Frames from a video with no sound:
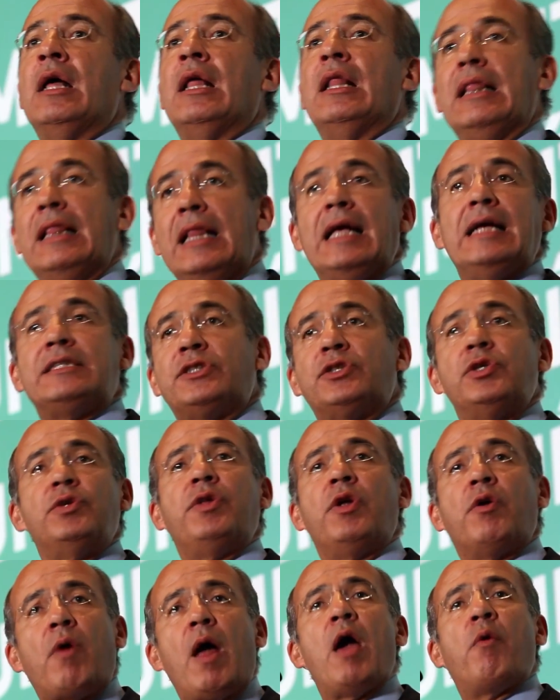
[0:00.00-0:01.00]
let's do
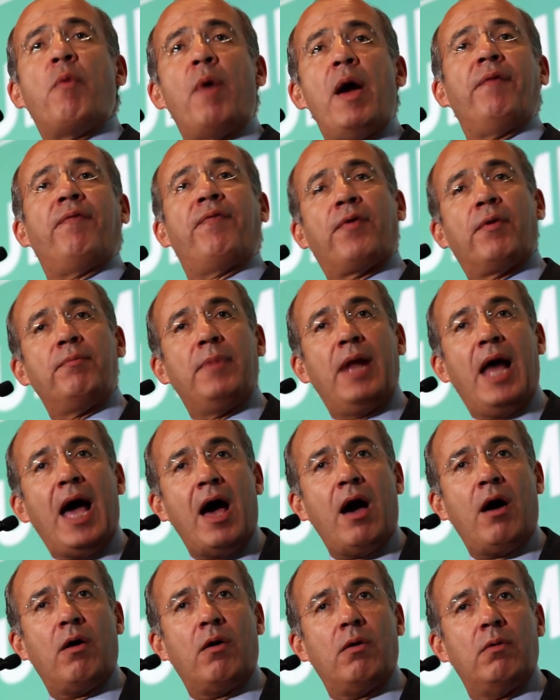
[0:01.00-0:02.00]
the right way from
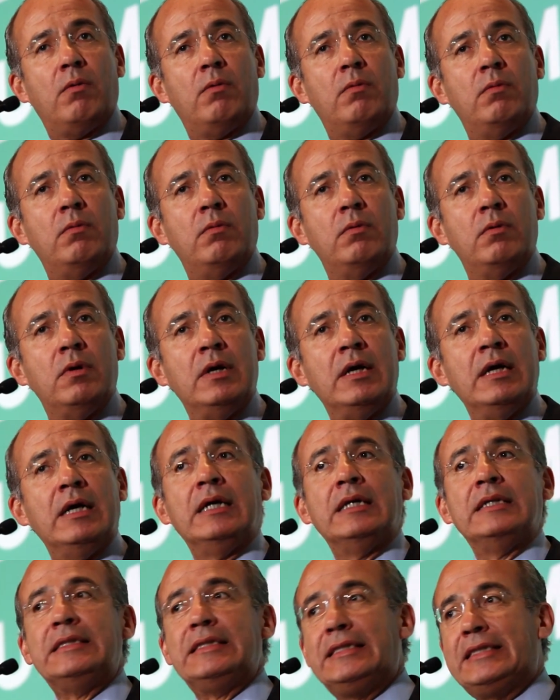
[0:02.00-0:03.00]
now.
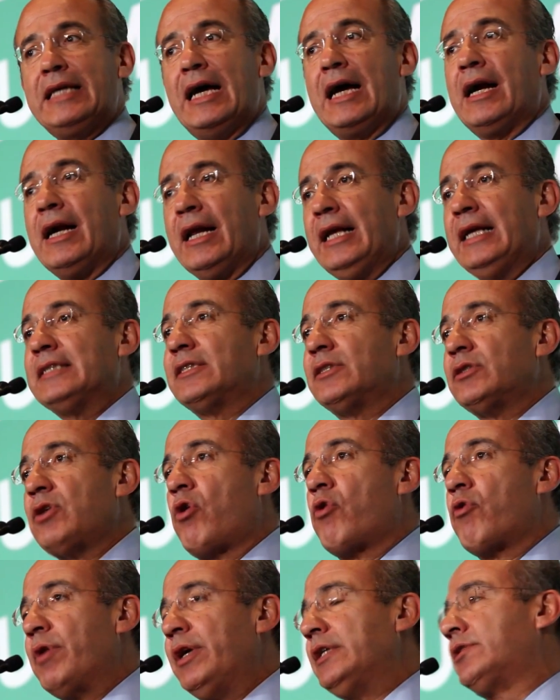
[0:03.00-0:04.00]
There is
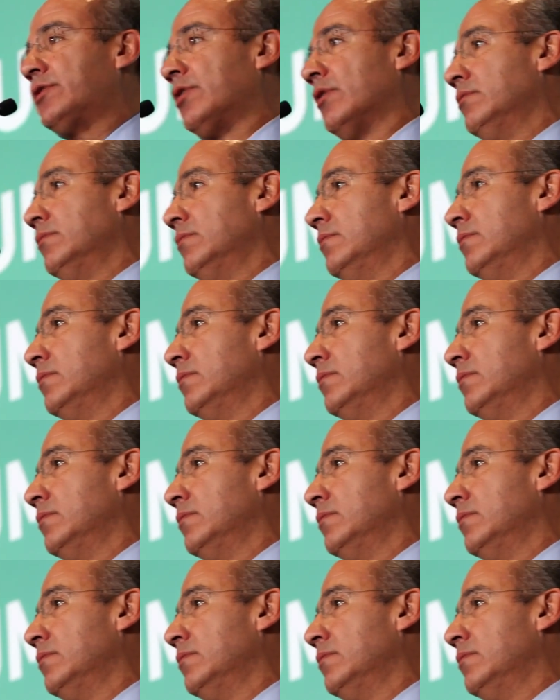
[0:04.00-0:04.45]
no reason